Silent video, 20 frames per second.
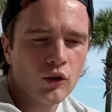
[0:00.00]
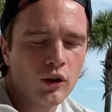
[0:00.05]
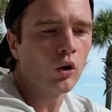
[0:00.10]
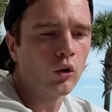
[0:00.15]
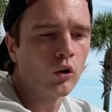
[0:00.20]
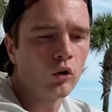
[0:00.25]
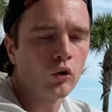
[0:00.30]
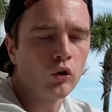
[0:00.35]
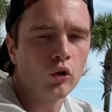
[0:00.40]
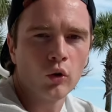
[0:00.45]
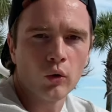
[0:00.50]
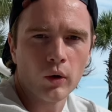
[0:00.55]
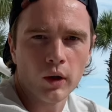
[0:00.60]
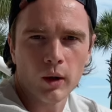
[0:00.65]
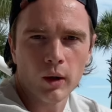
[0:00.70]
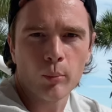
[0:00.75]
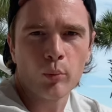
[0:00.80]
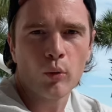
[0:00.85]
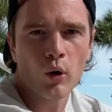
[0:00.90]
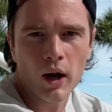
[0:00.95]
You know, you're doing
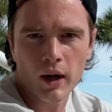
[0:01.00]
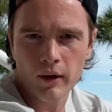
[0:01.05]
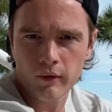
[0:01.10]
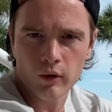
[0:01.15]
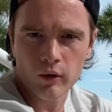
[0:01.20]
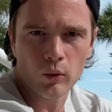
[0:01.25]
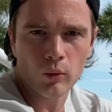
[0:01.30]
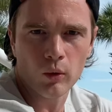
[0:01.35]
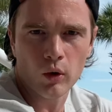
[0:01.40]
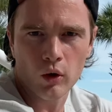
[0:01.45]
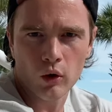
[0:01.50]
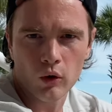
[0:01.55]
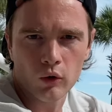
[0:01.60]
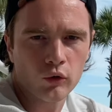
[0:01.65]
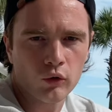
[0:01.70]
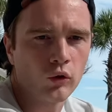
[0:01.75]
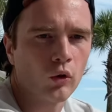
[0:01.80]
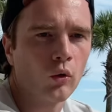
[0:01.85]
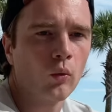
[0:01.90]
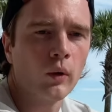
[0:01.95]
a private
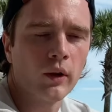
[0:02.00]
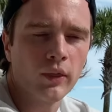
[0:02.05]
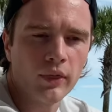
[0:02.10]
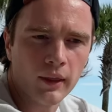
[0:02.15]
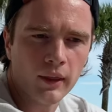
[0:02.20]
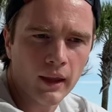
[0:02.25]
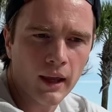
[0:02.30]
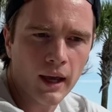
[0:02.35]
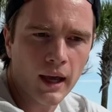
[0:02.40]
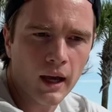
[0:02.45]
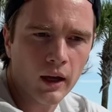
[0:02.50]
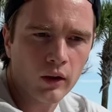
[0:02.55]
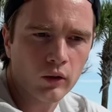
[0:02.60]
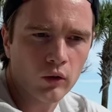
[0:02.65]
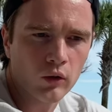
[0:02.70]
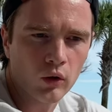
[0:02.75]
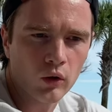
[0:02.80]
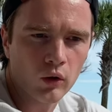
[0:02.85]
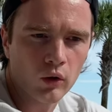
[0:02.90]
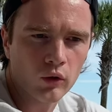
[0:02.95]
rehearsal with the
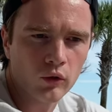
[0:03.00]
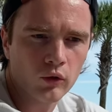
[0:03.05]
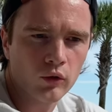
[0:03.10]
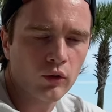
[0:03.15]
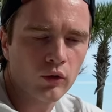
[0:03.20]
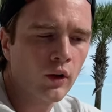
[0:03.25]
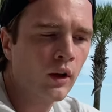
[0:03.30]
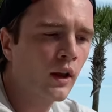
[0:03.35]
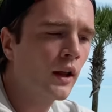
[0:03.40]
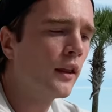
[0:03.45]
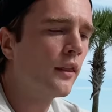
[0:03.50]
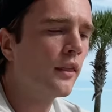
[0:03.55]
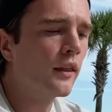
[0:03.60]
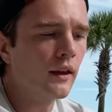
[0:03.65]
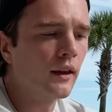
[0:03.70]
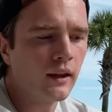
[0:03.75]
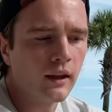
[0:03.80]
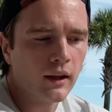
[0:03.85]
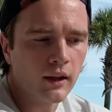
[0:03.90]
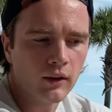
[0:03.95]
actors the
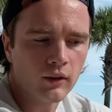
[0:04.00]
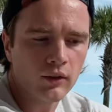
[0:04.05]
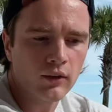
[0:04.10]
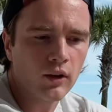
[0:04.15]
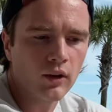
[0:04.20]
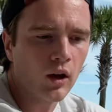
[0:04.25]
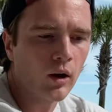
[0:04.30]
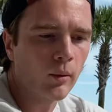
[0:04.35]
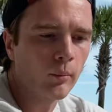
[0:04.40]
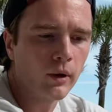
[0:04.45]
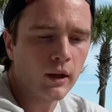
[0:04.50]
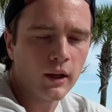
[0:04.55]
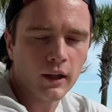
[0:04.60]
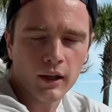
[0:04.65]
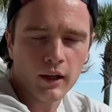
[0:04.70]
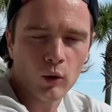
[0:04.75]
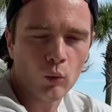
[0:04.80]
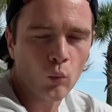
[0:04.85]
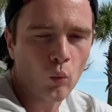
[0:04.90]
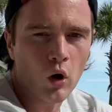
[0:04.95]
keys come
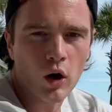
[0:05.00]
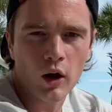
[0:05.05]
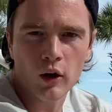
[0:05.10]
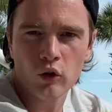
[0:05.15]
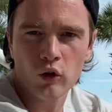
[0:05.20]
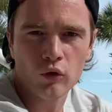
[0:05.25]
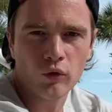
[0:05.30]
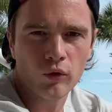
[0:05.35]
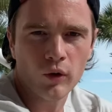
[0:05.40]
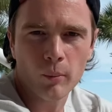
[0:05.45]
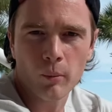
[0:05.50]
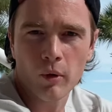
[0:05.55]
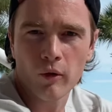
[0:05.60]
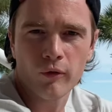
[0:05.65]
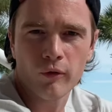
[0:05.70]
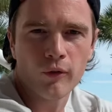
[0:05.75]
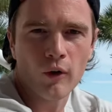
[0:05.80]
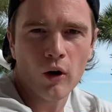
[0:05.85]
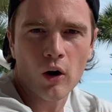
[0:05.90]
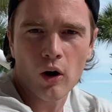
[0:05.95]
in and watch from
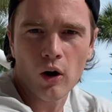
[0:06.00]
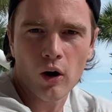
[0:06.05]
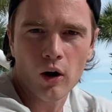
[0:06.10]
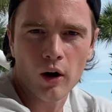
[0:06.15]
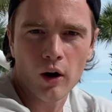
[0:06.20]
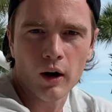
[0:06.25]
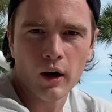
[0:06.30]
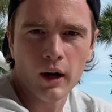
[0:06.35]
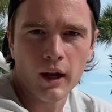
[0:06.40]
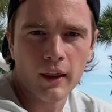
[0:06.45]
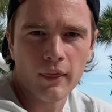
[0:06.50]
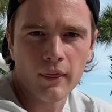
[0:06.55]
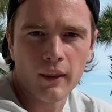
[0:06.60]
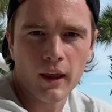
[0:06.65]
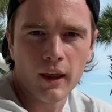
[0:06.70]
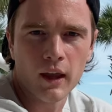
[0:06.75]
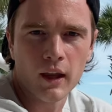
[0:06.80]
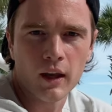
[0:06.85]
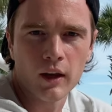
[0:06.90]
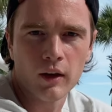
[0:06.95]
afar and
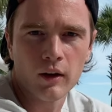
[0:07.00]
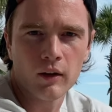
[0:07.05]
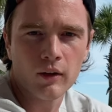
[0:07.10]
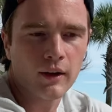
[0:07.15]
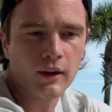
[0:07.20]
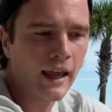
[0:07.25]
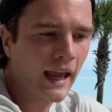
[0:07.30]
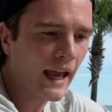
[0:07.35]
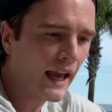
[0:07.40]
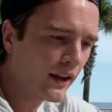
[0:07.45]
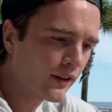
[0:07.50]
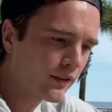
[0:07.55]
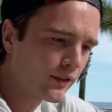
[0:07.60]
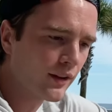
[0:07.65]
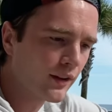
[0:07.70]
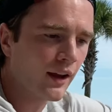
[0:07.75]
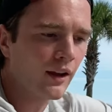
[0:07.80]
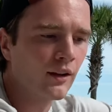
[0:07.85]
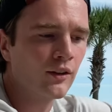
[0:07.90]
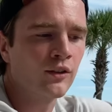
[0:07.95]
then cast
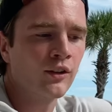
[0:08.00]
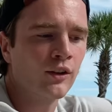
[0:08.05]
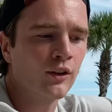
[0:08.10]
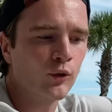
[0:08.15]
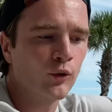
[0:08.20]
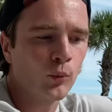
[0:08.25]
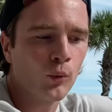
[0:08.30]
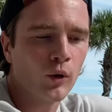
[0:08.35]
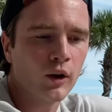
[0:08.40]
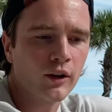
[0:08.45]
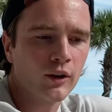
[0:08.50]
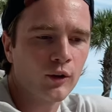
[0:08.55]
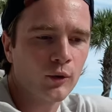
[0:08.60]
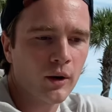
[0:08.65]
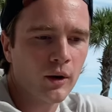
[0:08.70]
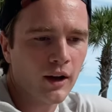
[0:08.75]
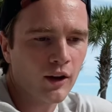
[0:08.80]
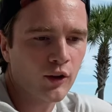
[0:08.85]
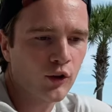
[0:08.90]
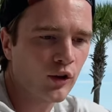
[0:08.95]
exits one
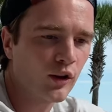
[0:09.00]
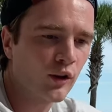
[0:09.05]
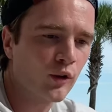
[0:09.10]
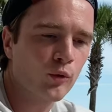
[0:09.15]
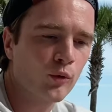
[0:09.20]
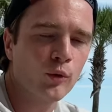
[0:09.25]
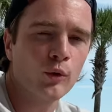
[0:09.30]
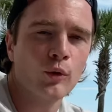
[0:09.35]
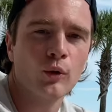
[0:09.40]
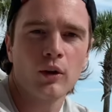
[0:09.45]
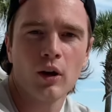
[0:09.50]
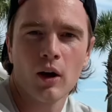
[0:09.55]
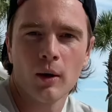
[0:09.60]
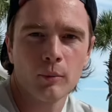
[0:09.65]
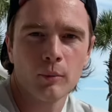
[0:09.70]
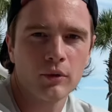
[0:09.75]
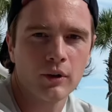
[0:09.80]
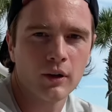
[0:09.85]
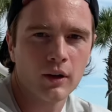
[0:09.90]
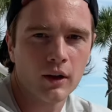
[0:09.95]
direction crew
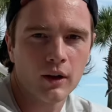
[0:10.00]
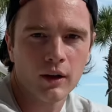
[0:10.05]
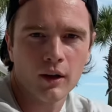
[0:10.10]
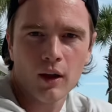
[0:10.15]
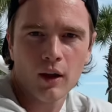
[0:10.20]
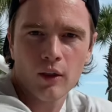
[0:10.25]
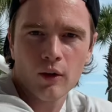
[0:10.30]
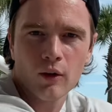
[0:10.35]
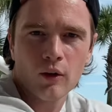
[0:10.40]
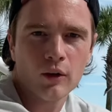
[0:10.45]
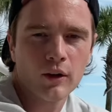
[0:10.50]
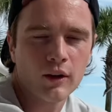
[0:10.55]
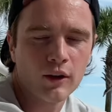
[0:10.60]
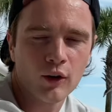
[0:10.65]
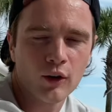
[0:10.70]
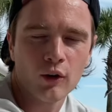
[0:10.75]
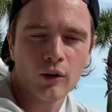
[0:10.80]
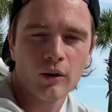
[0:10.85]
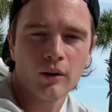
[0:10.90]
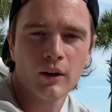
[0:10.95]
comes in another and
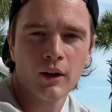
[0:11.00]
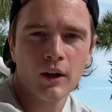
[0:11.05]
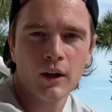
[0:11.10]
you're